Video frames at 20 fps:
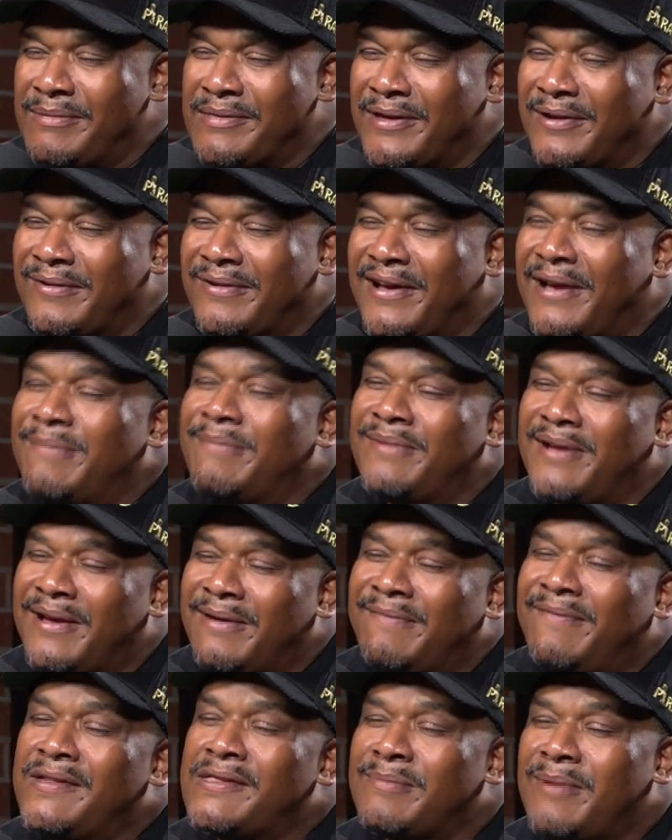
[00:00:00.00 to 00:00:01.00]
So come
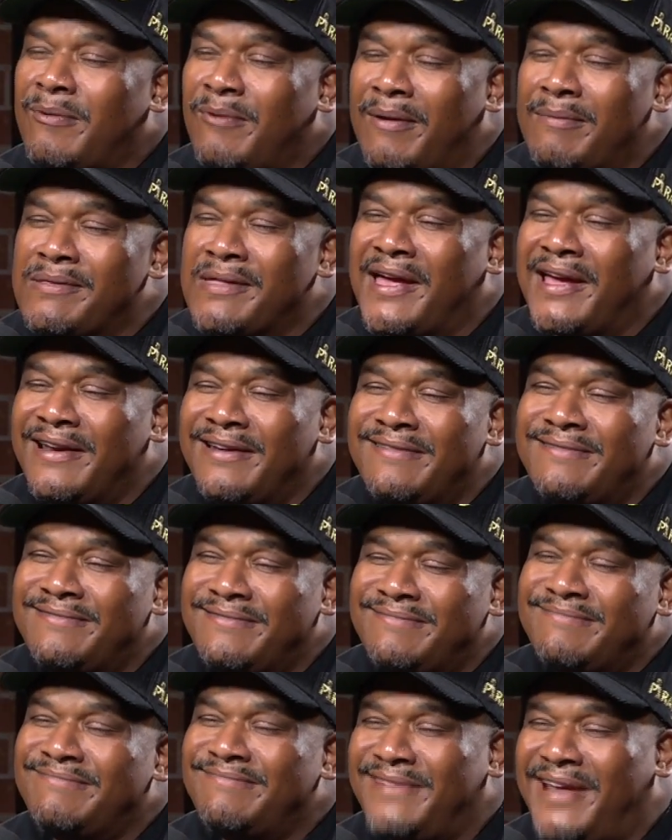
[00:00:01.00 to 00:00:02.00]
visit my website
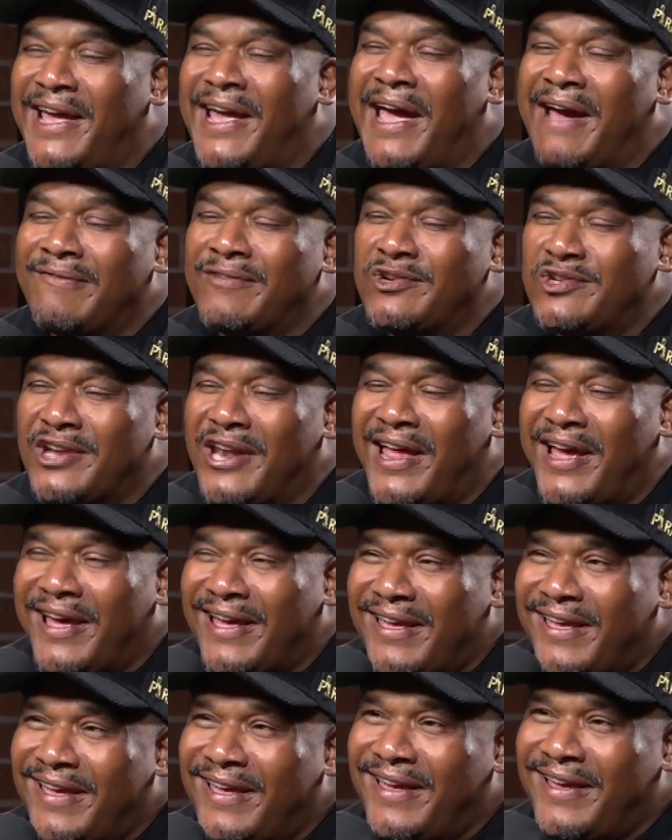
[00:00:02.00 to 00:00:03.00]
like after July.